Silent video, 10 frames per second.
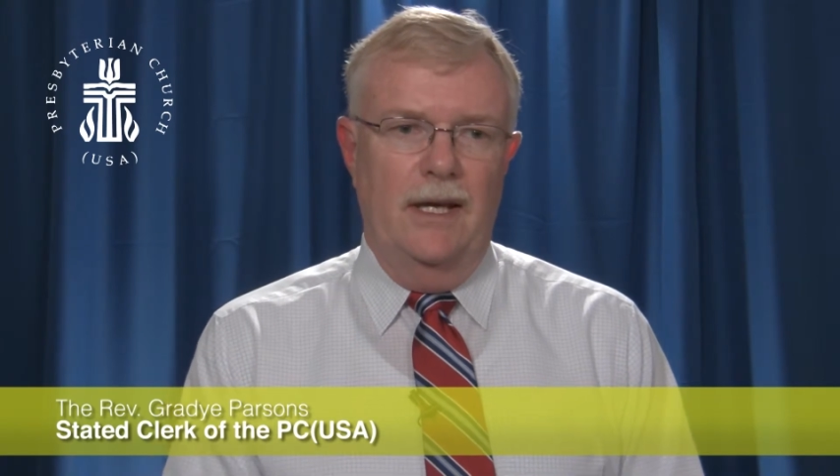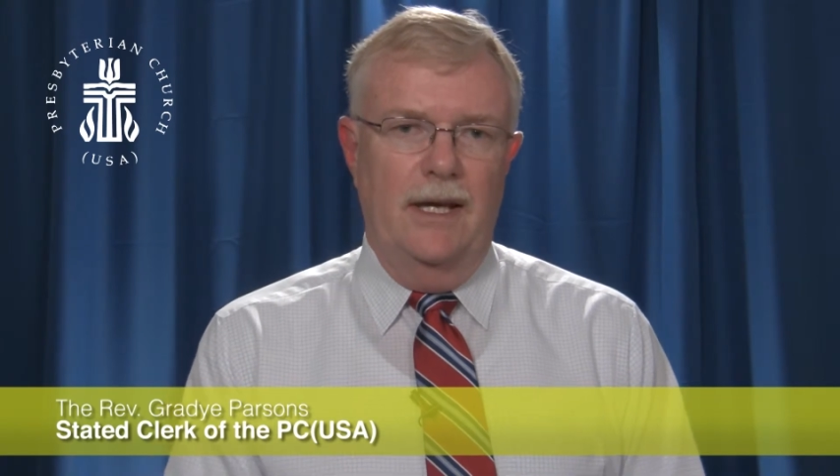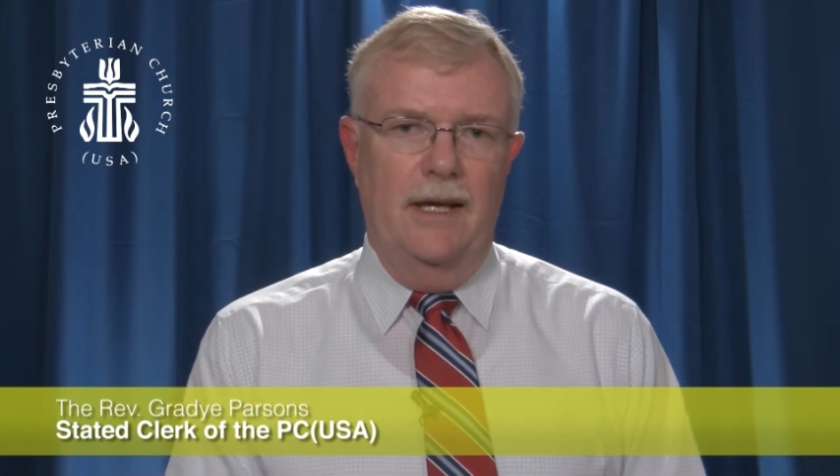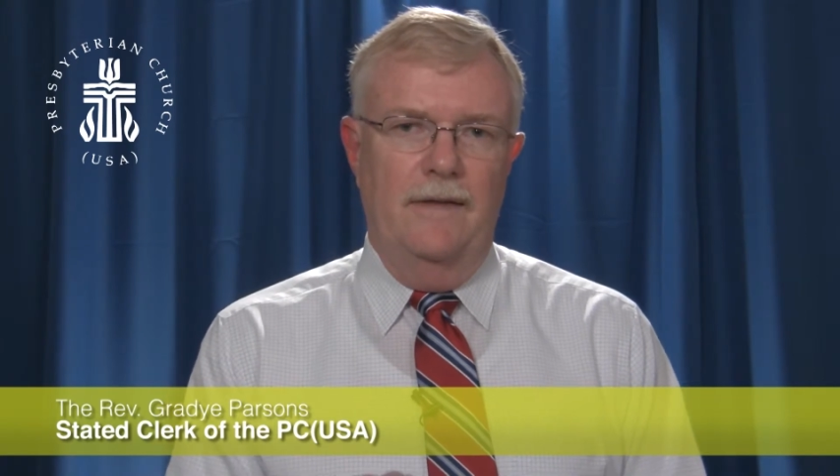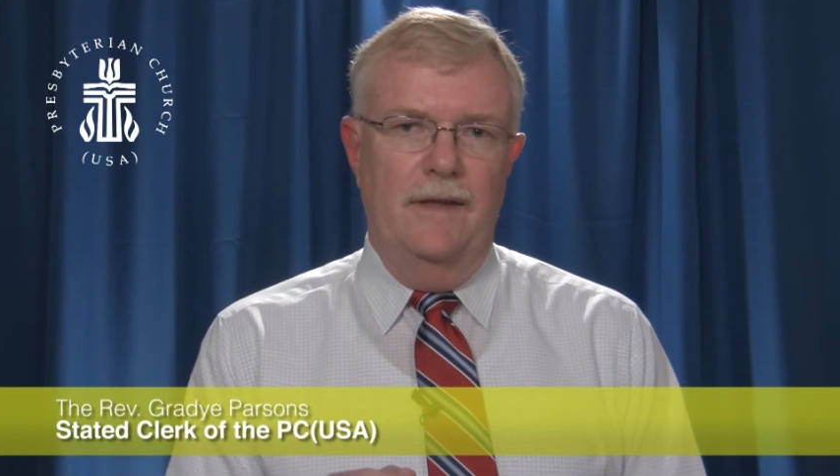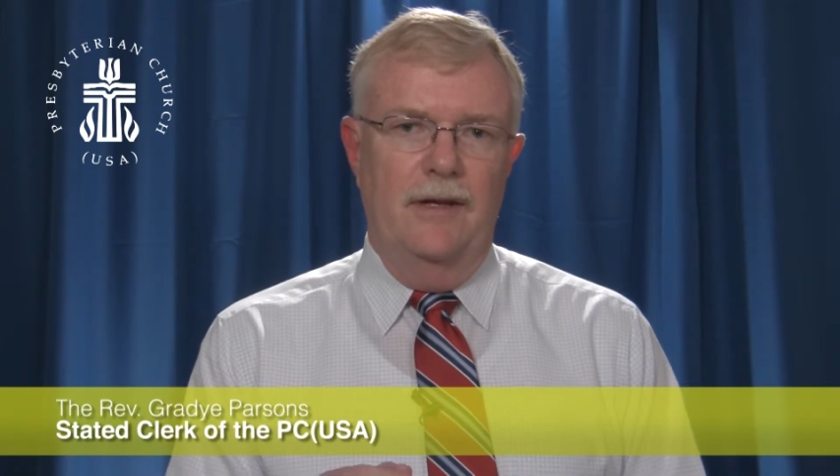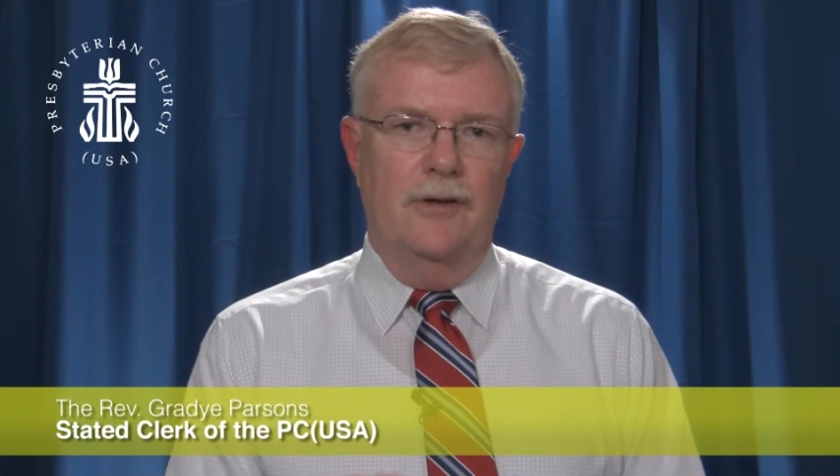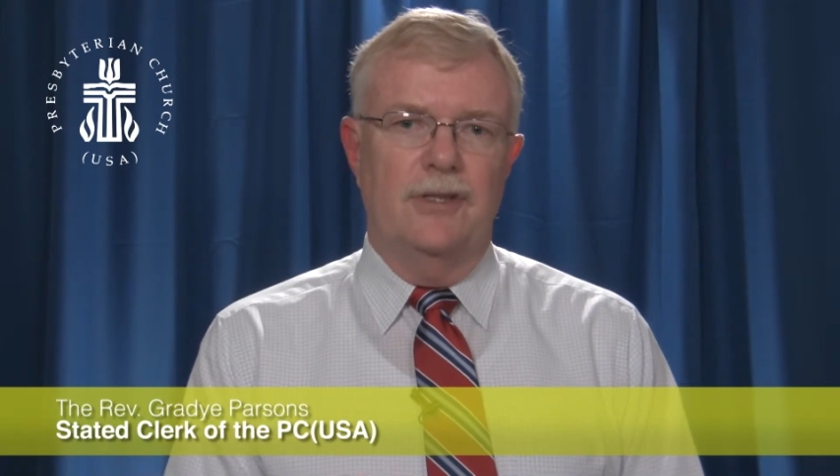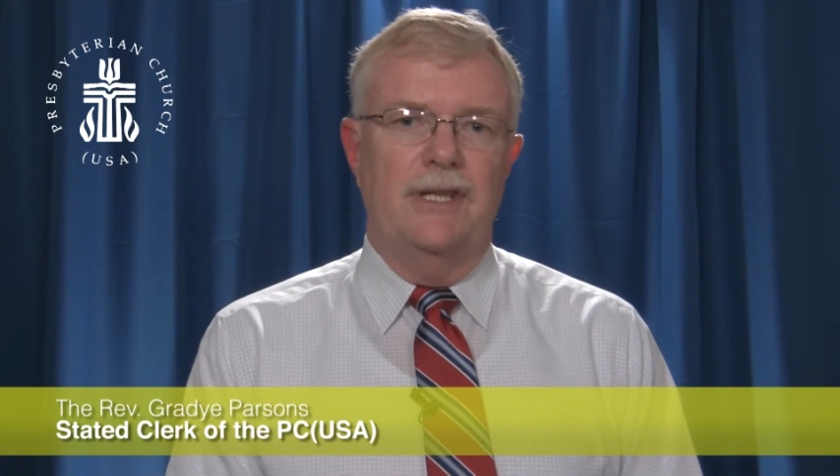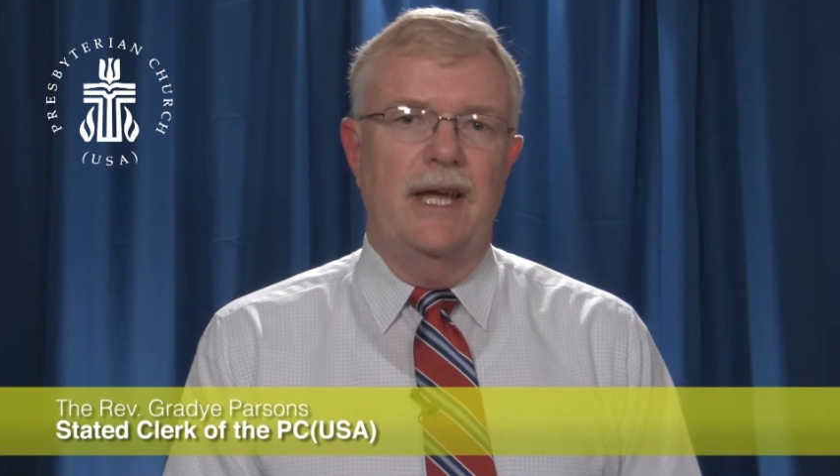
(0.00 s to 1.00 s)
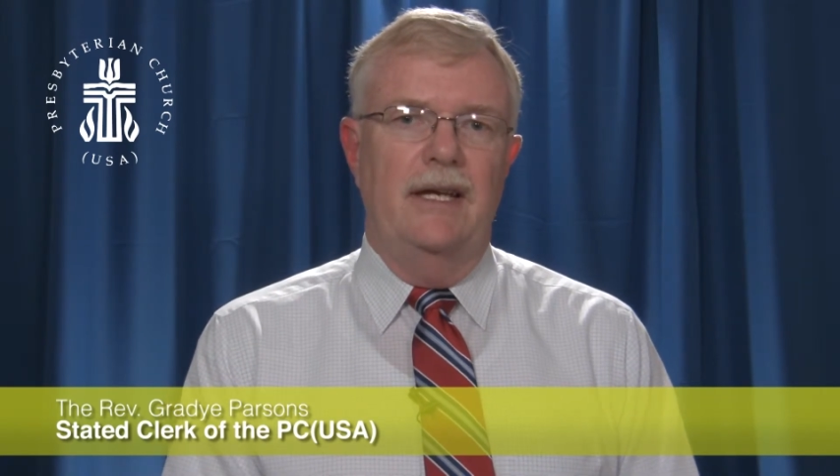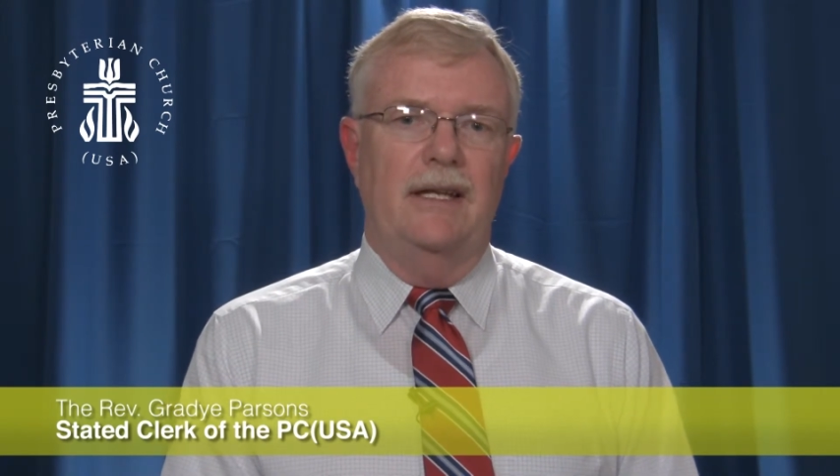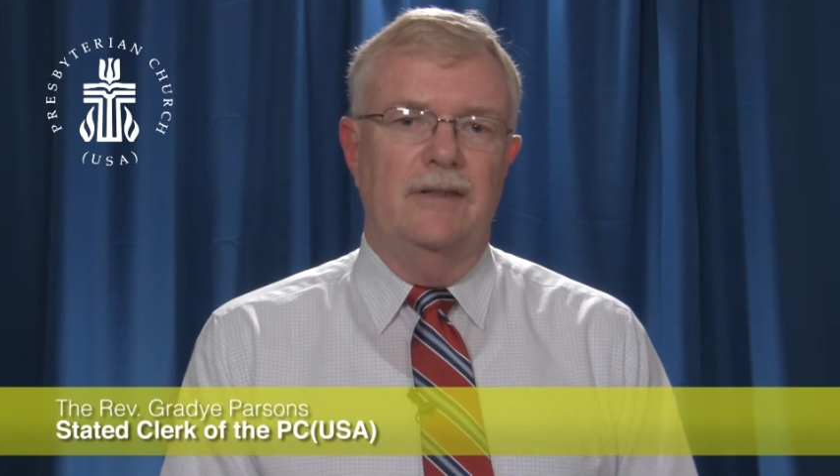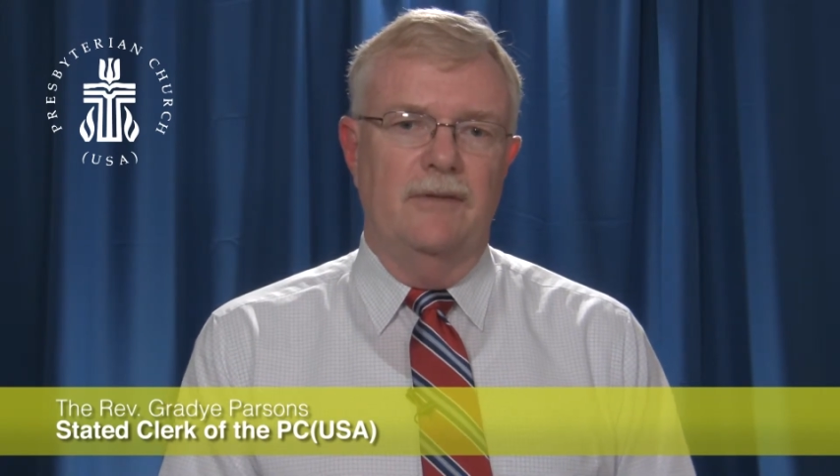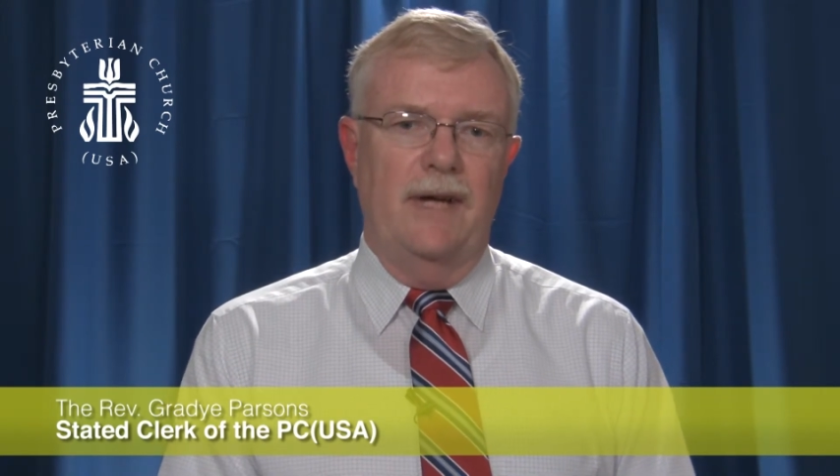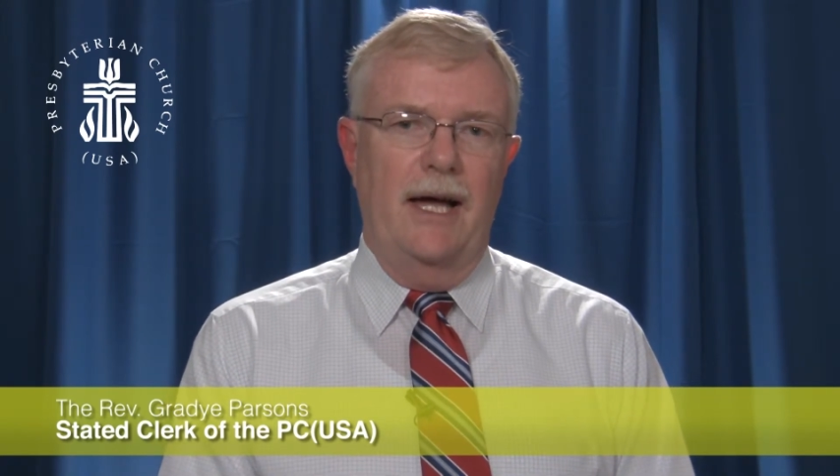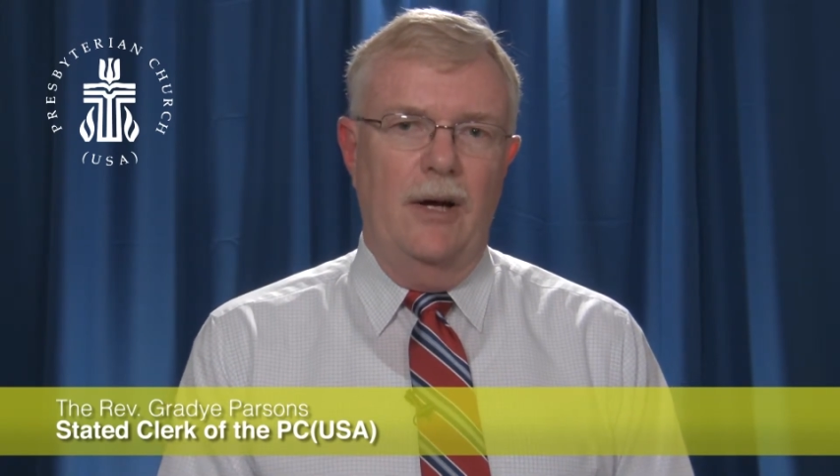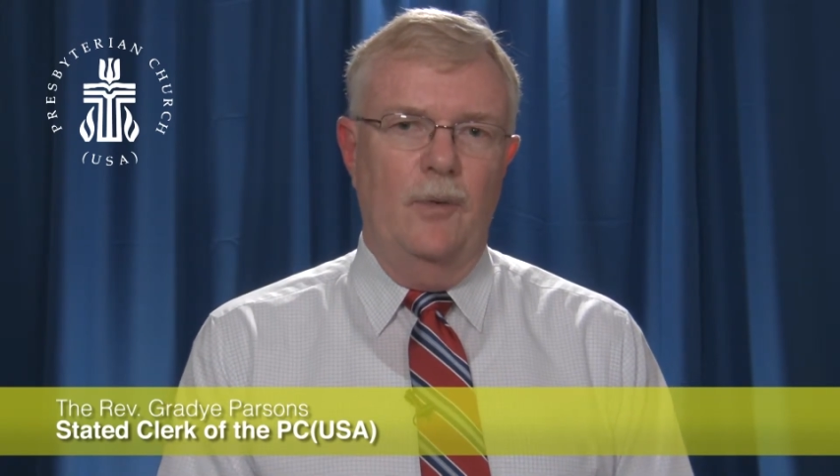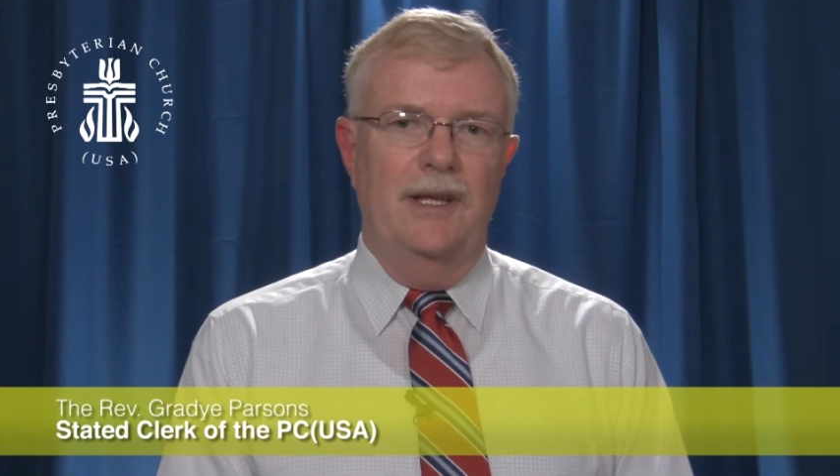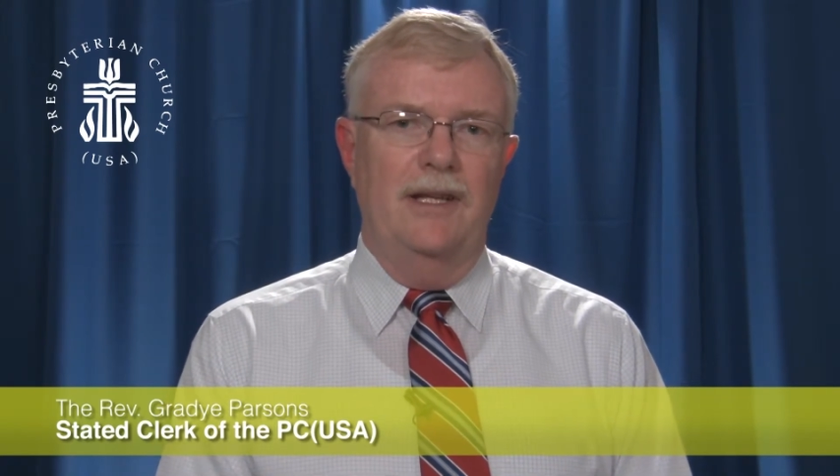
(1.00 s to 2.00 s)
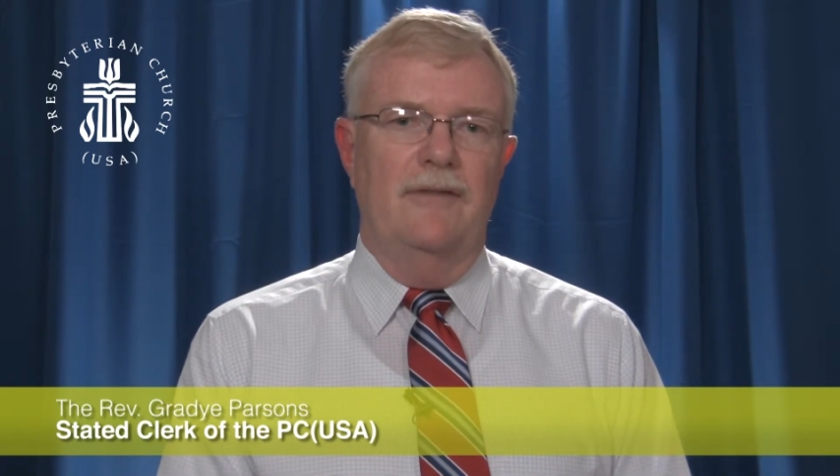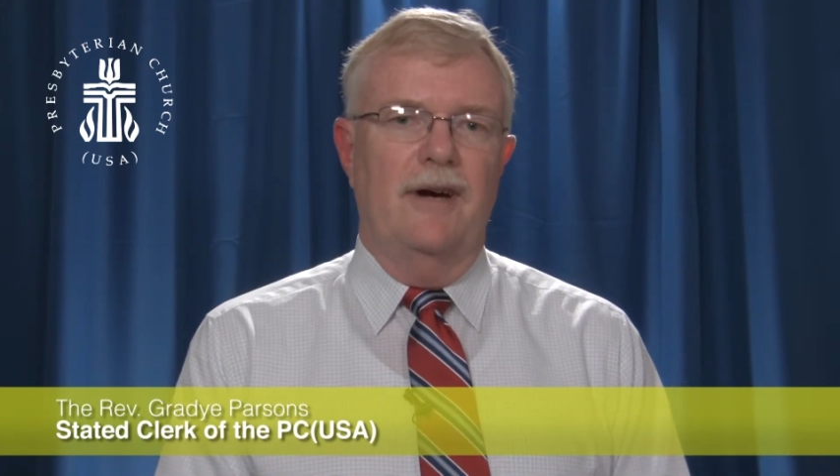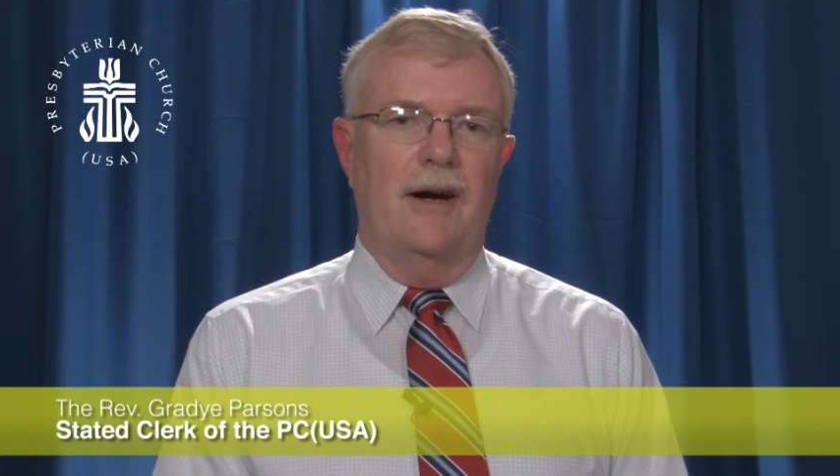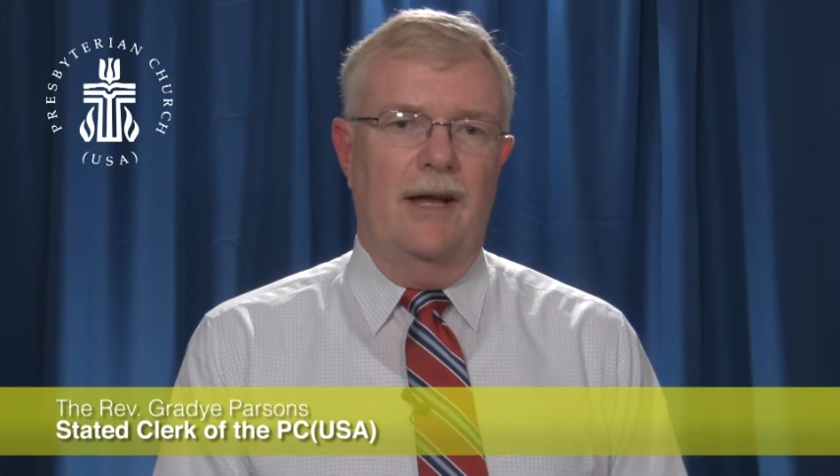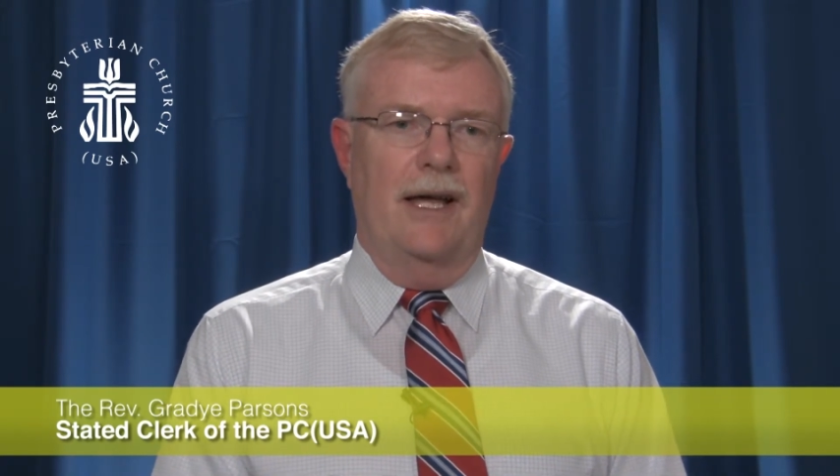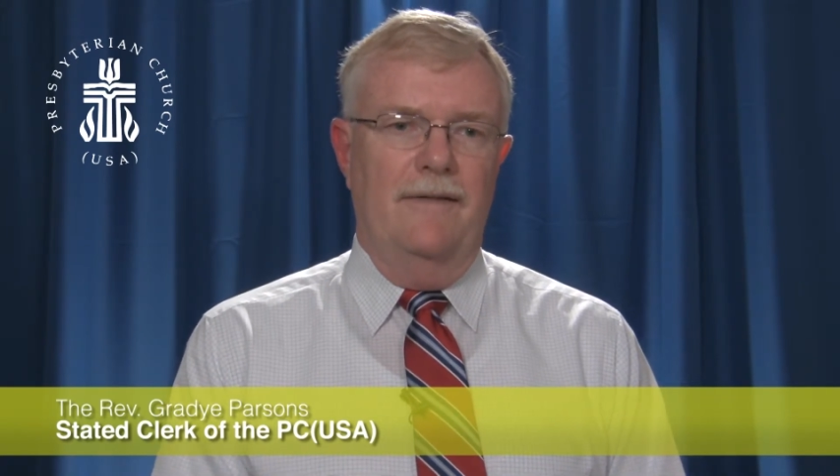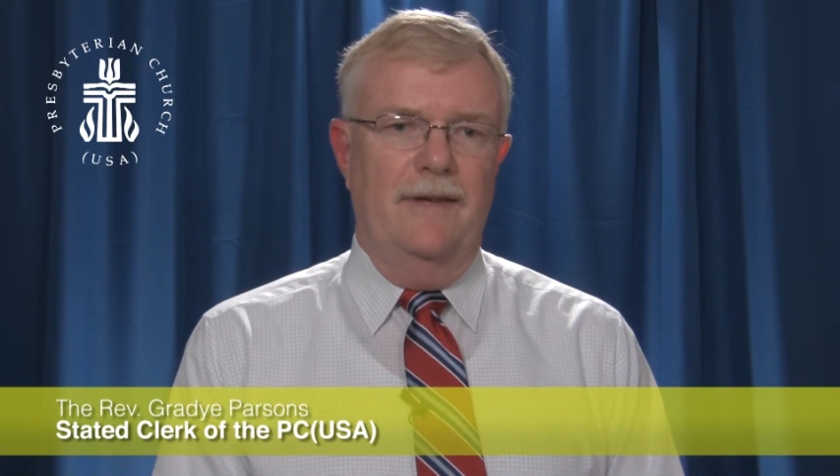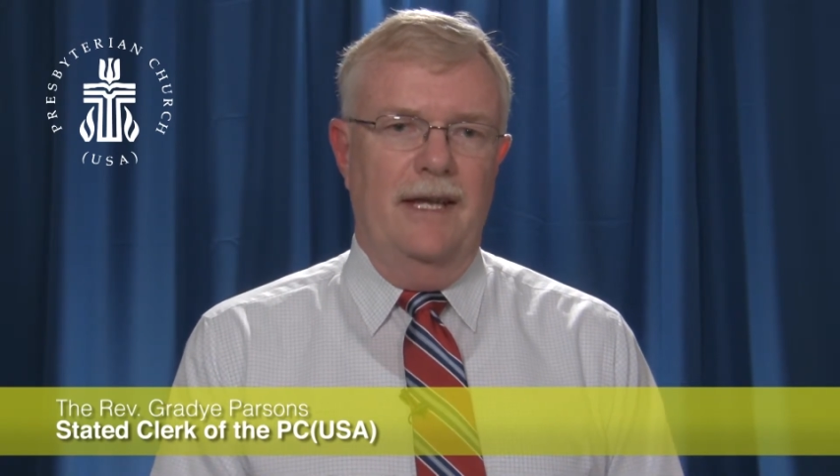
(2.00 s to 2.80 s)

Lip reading: and the understandings of how we live our life